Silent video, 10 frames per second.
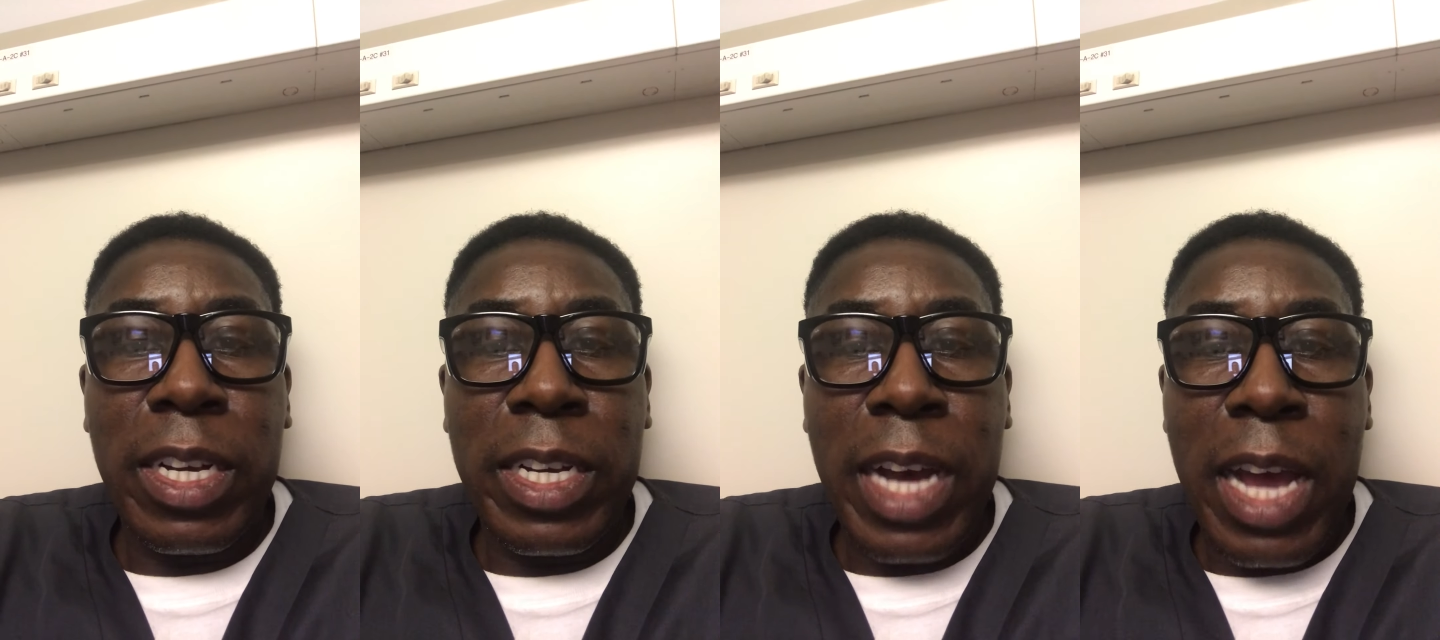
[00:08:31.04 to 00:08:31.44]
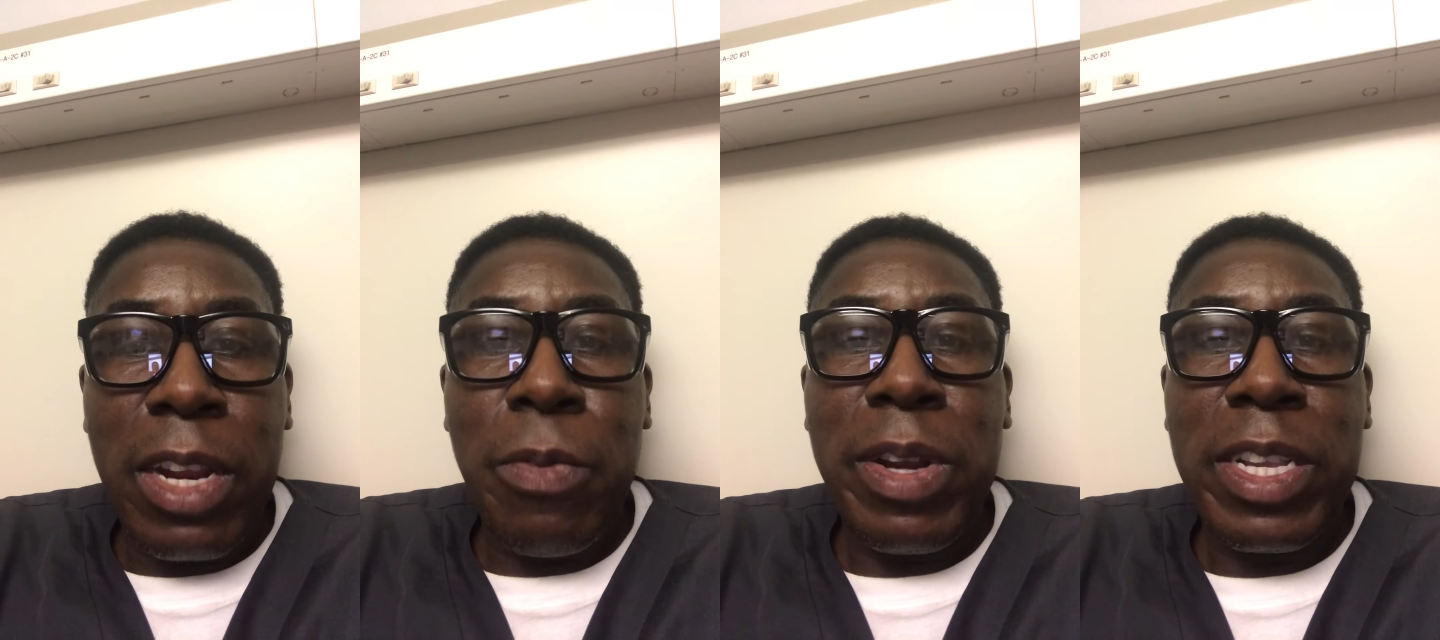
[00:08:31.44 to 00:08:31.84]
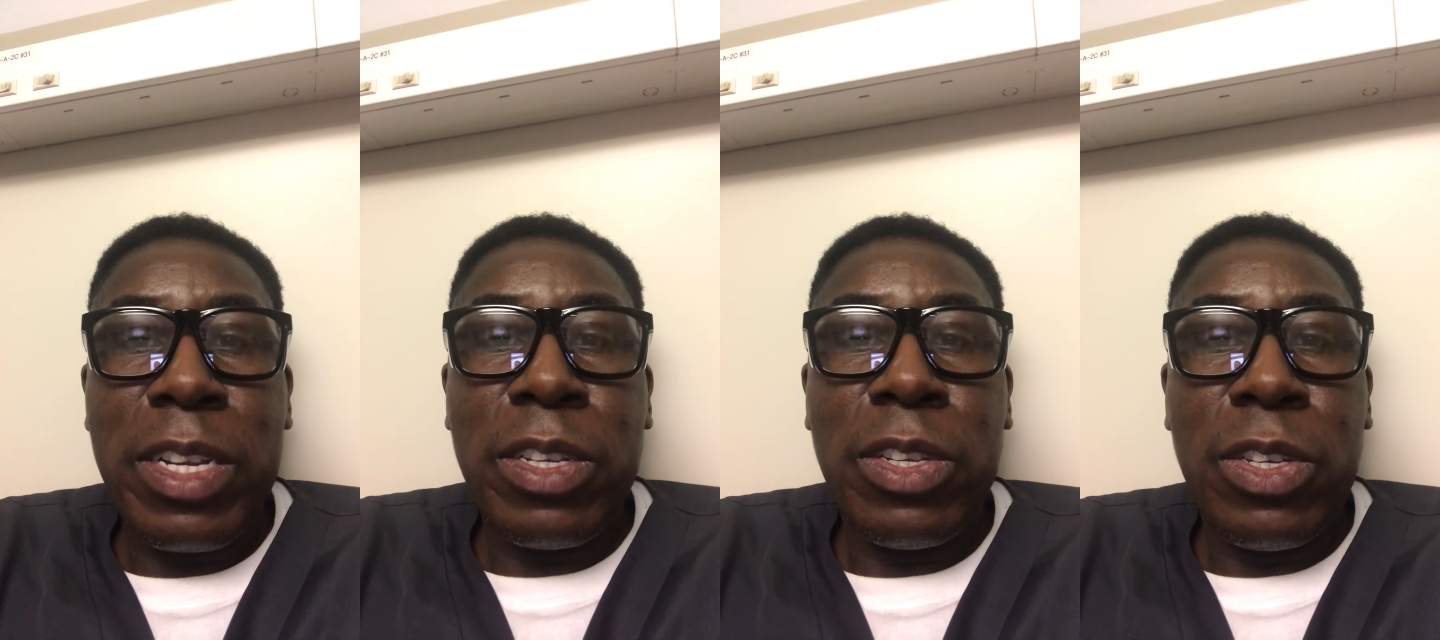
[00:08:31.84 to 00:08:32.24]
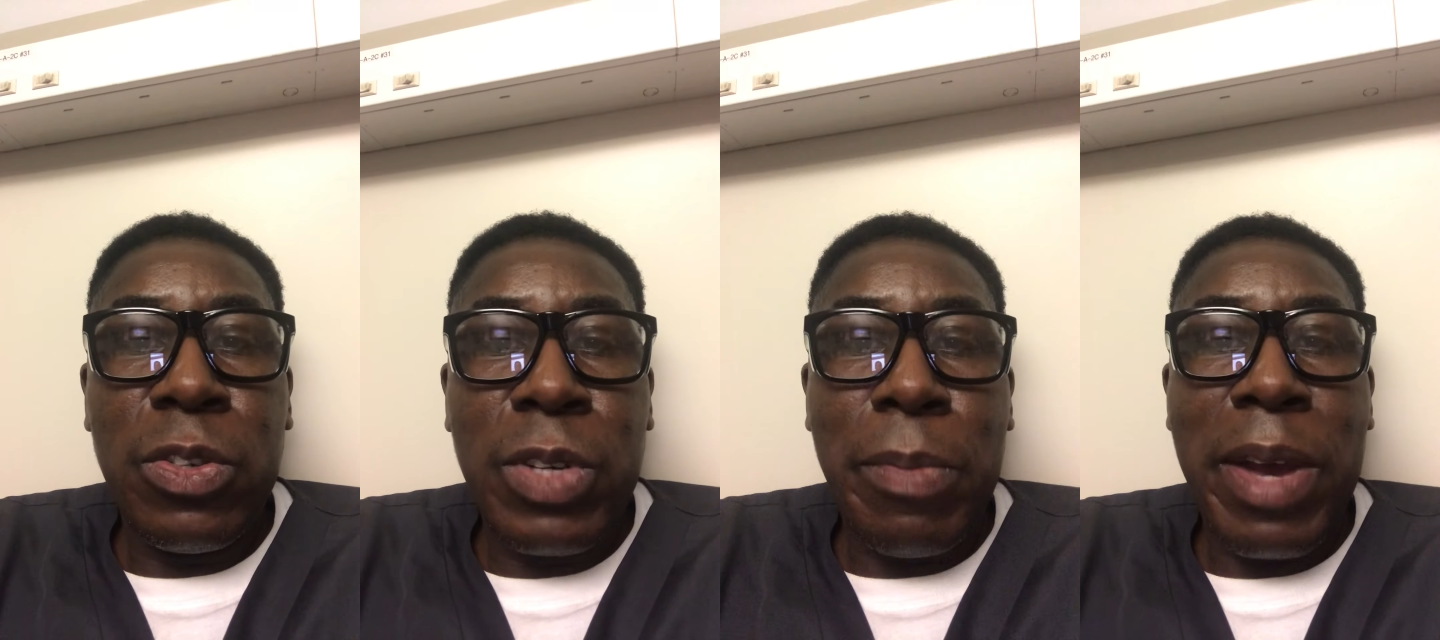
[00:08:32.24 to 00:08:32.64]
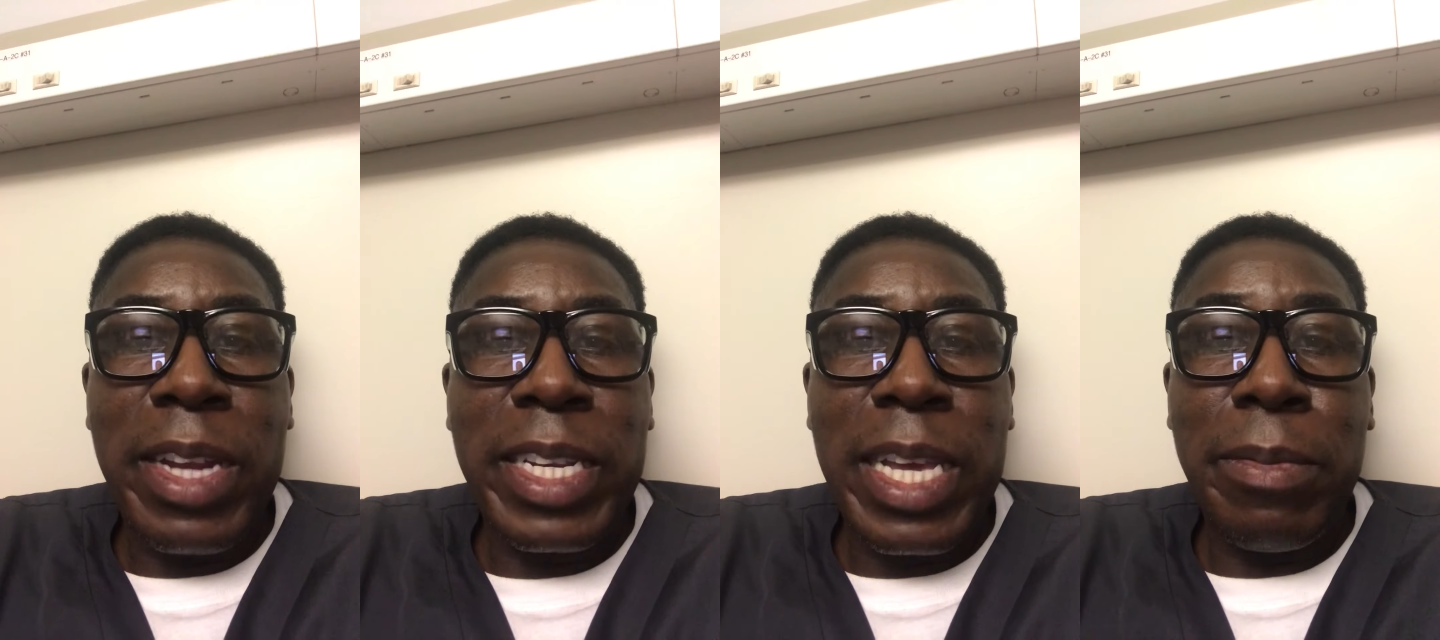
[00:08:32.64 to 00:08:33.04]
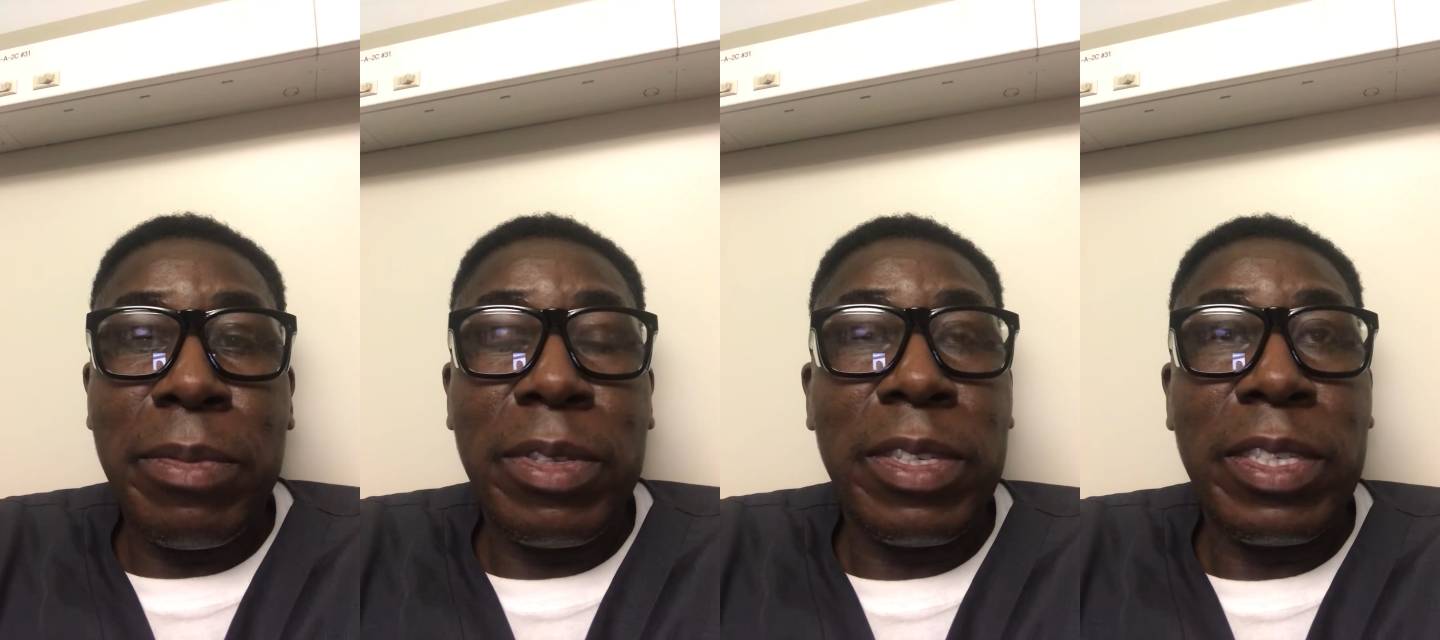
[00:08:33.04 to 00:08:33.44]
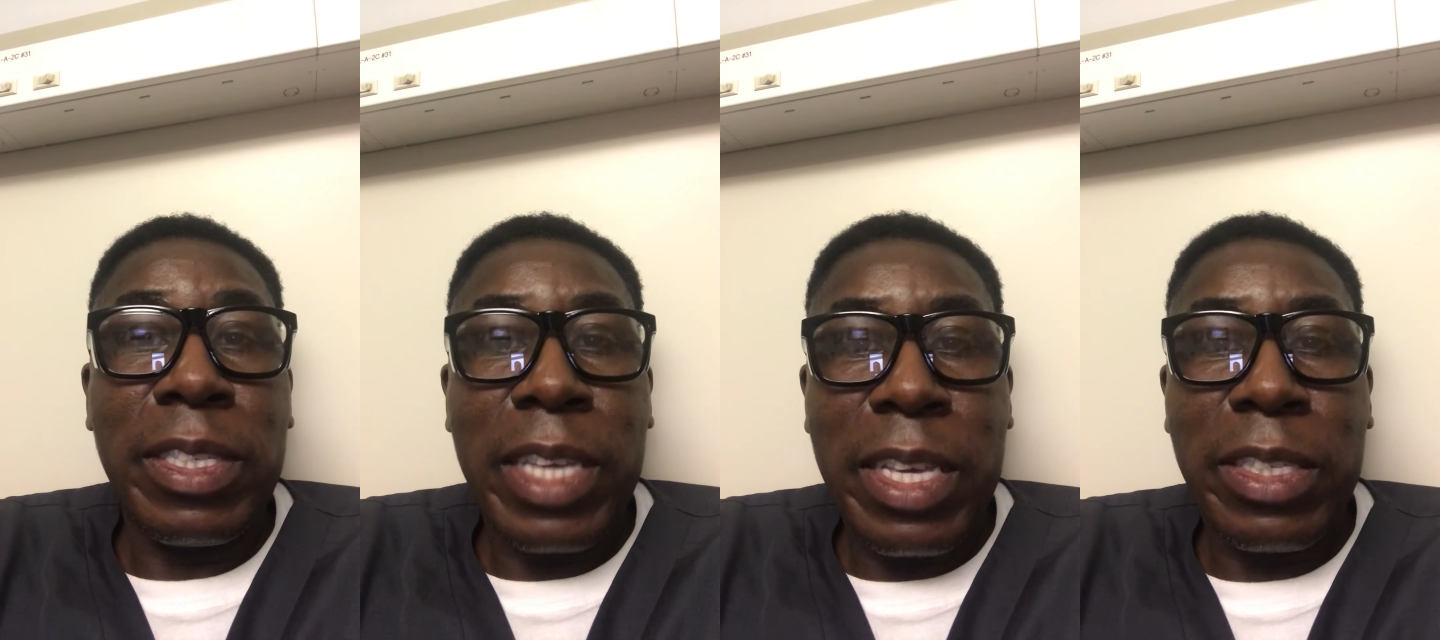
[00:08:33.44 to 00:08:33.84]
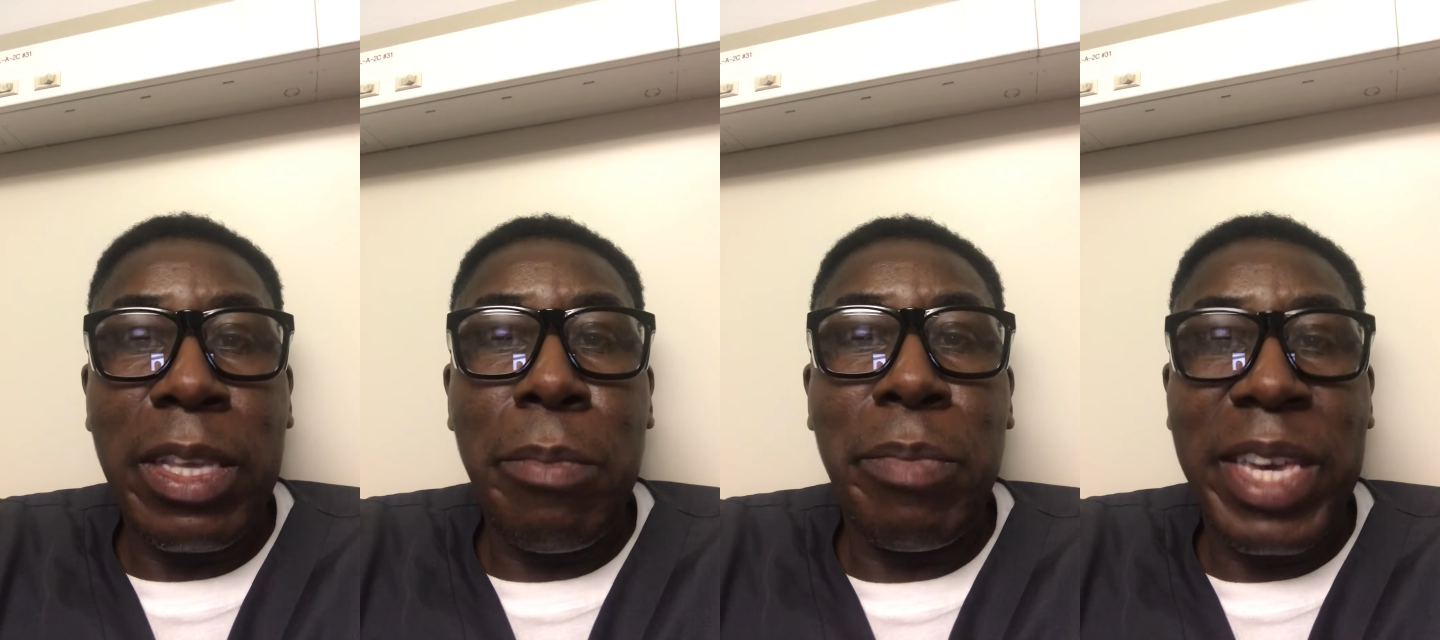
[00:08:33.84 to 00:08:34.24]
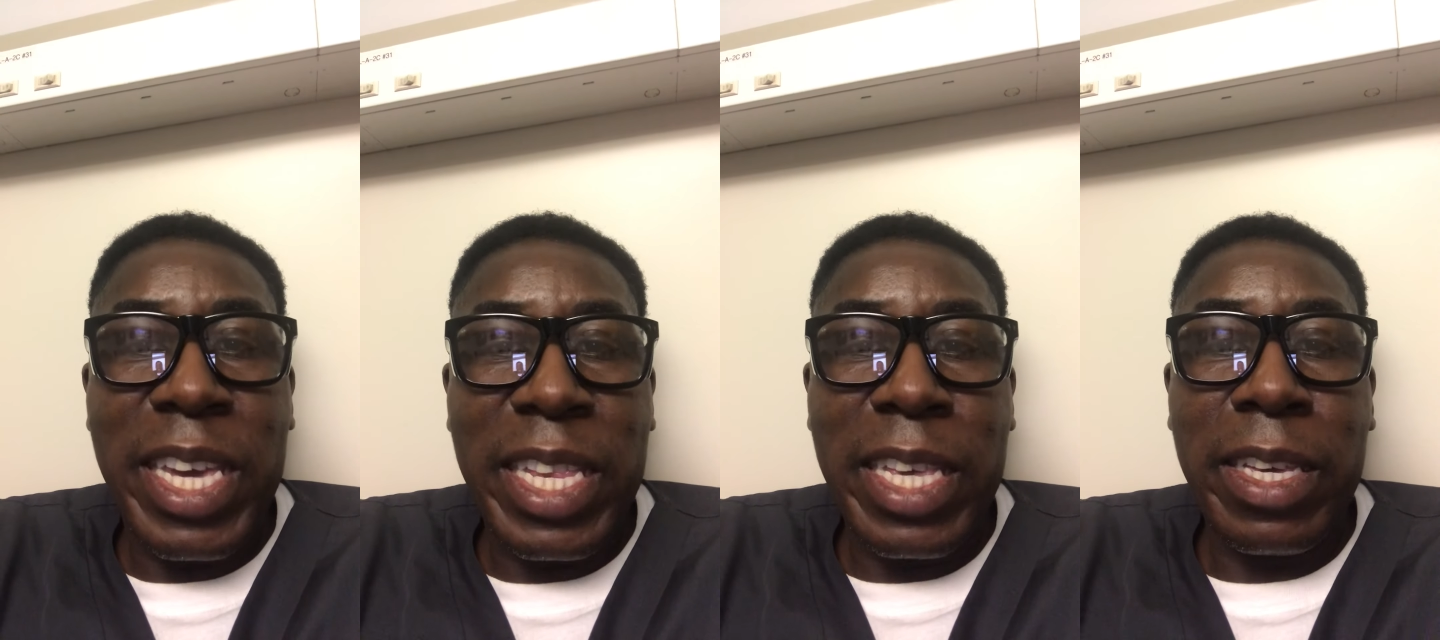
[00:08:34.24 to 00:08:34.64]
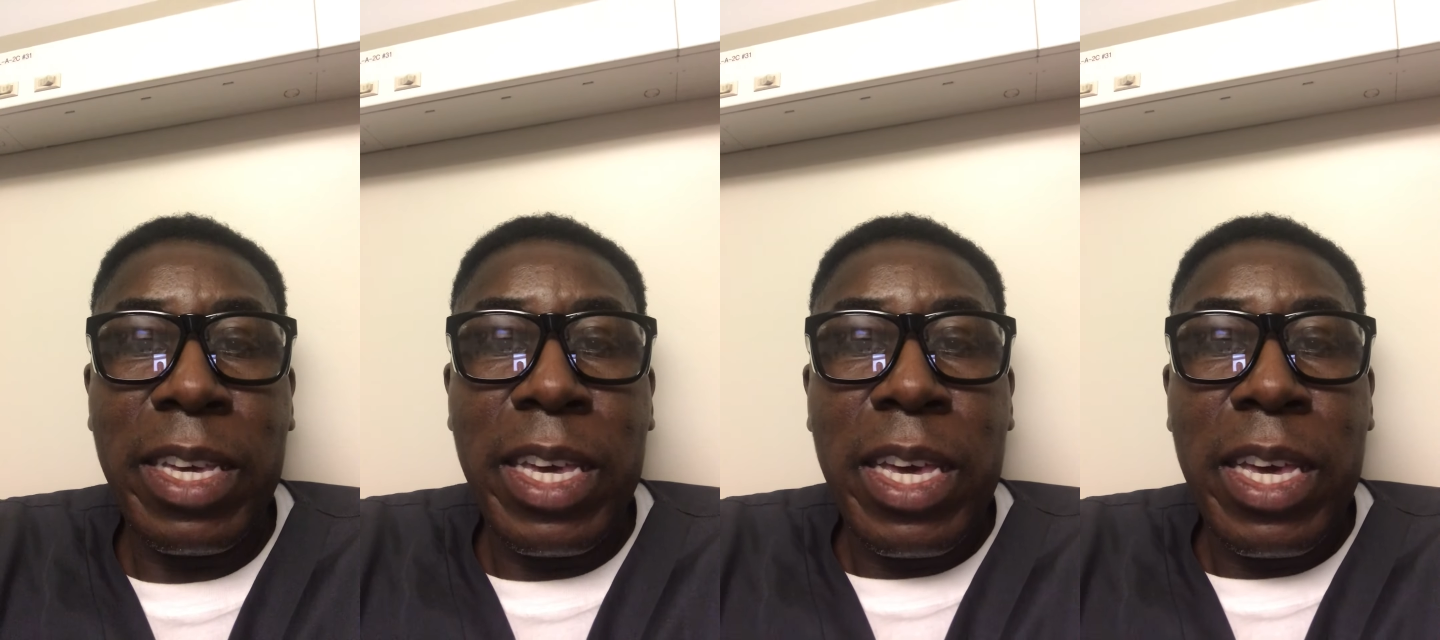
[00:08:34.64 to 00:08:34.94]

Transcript: God already knew about them since the beginning.